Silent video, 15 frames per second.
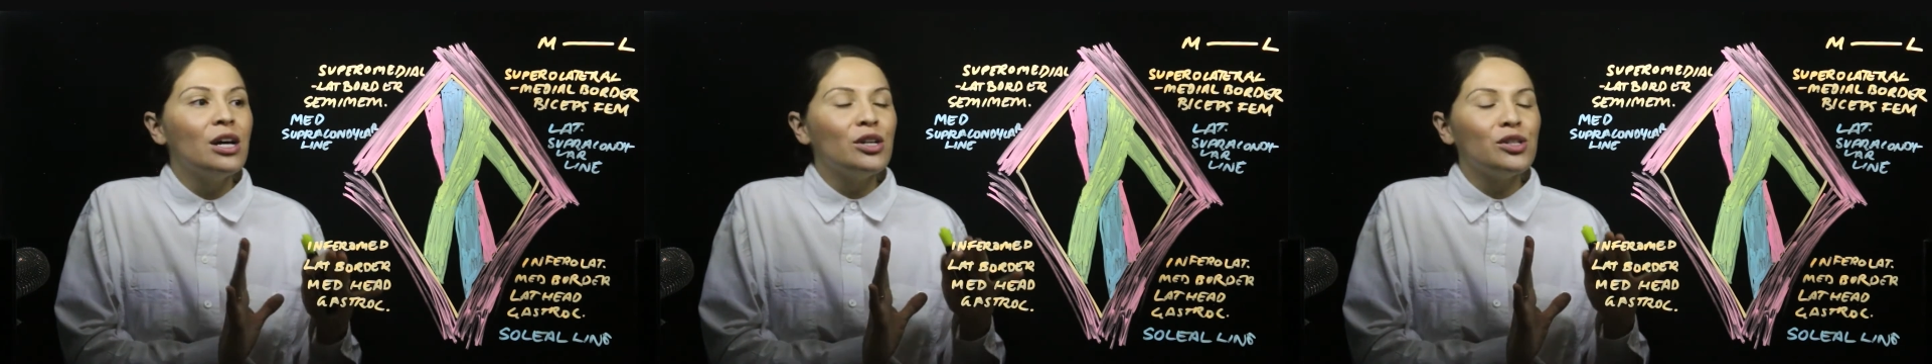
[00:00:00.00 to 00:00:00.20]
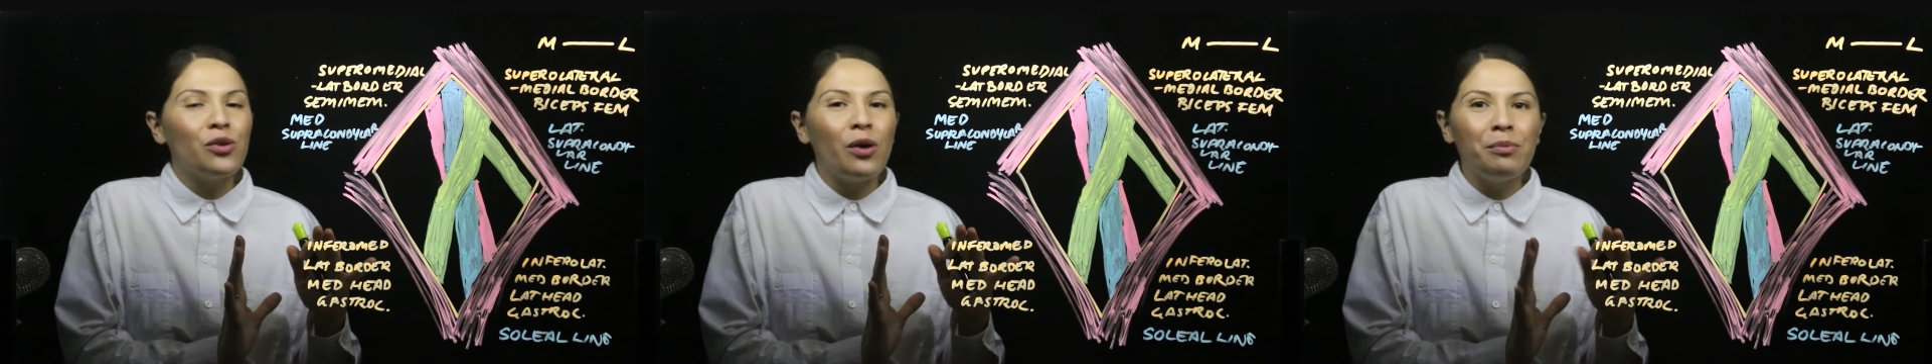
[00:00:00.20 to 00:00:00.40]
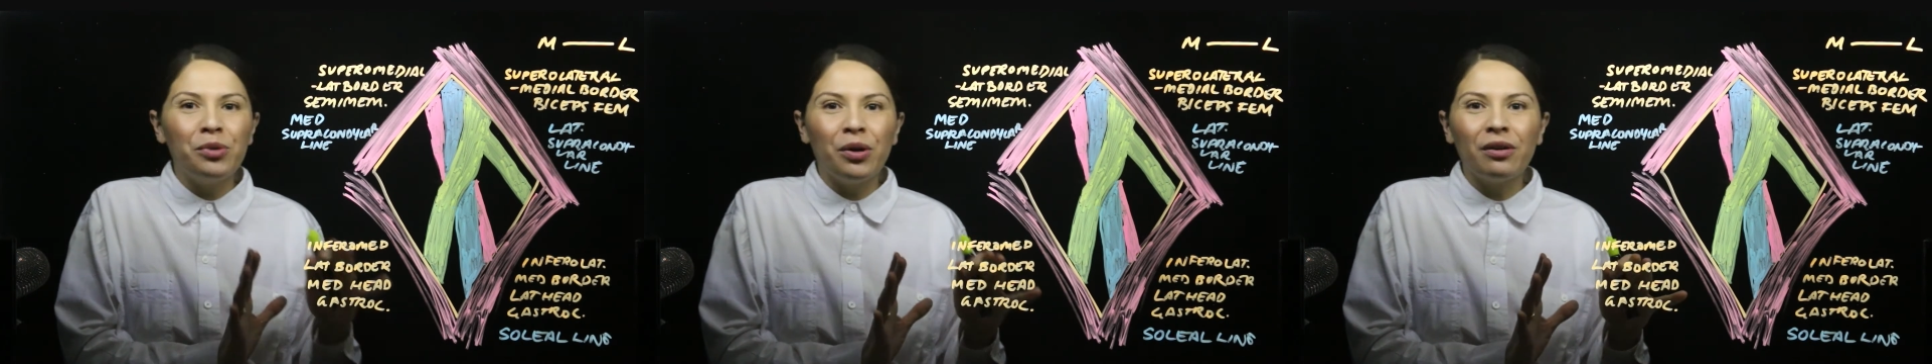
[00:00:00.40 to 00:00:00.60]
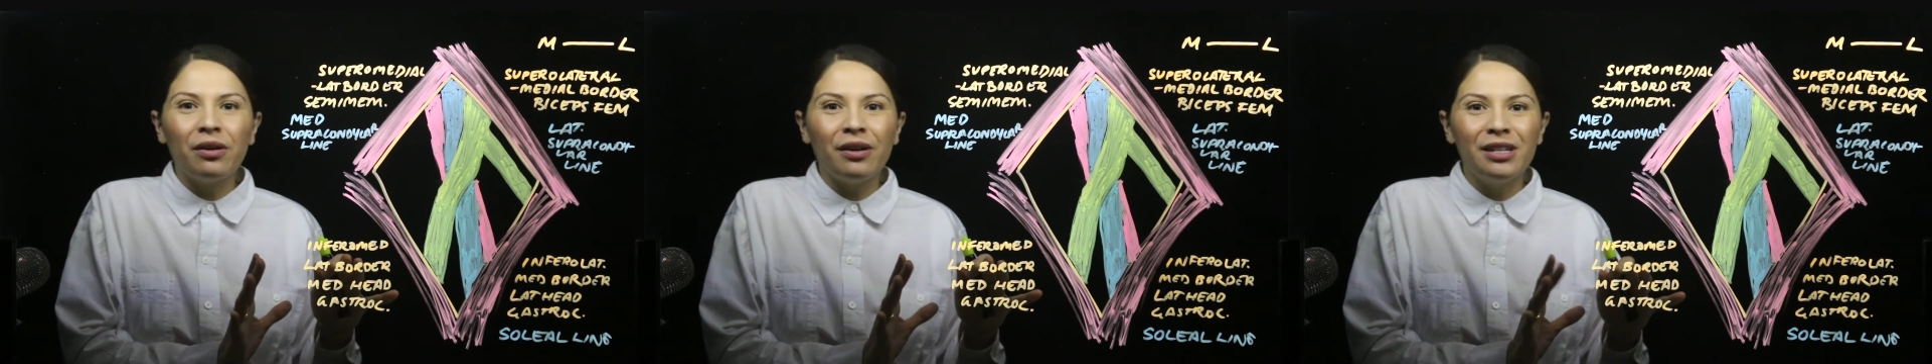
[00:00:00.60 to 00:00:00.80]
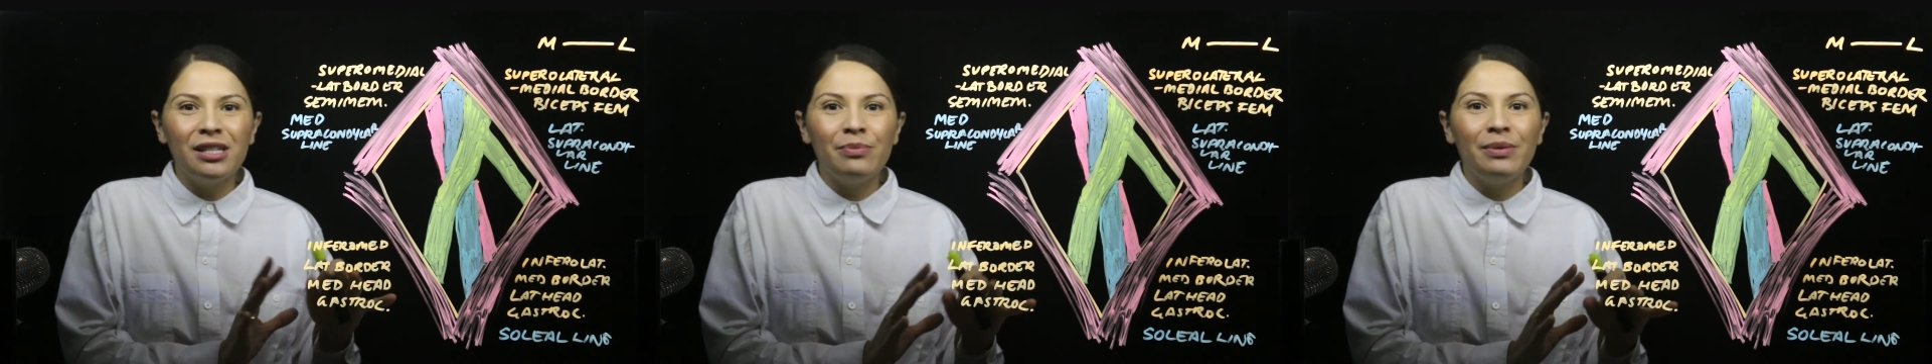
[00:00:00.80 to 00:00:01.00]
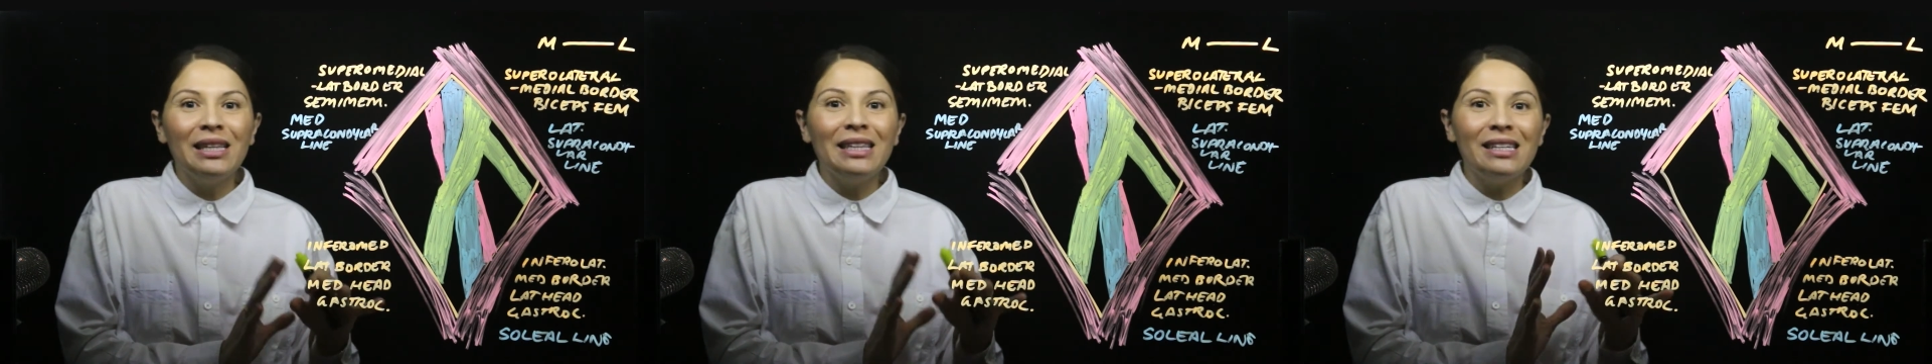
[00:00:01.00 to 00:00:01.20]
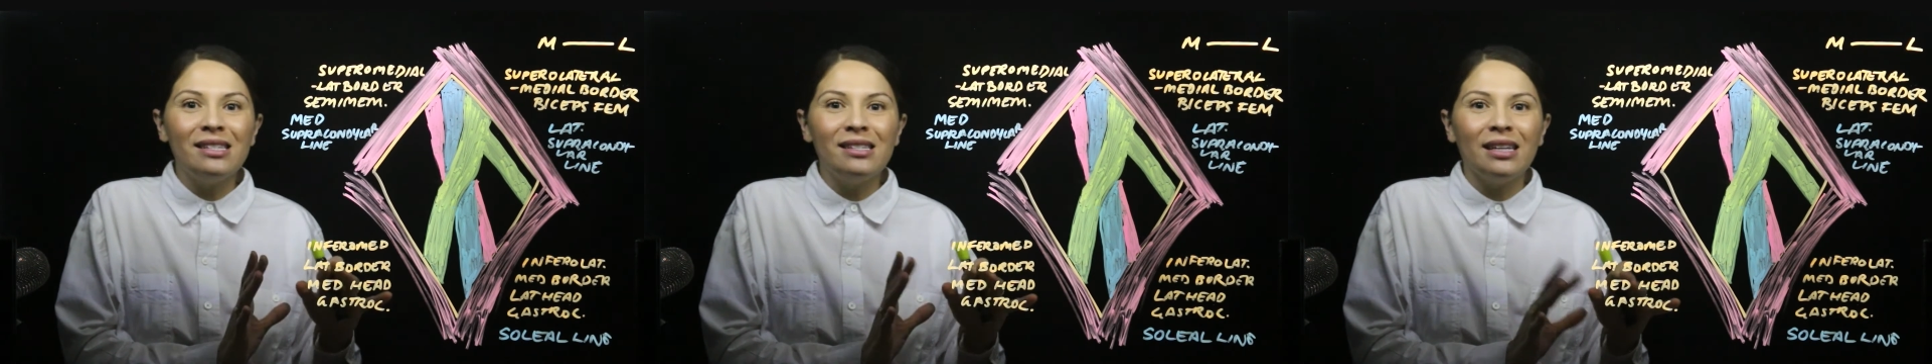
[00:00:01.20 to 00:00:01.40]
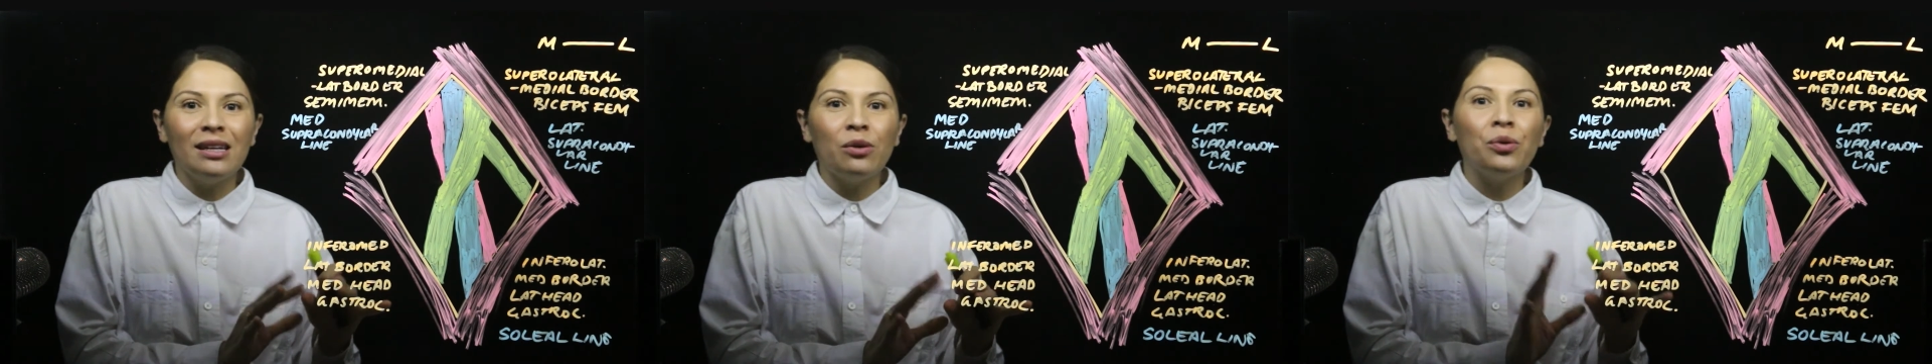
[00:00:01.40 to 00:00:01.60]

so I'm not going to be listing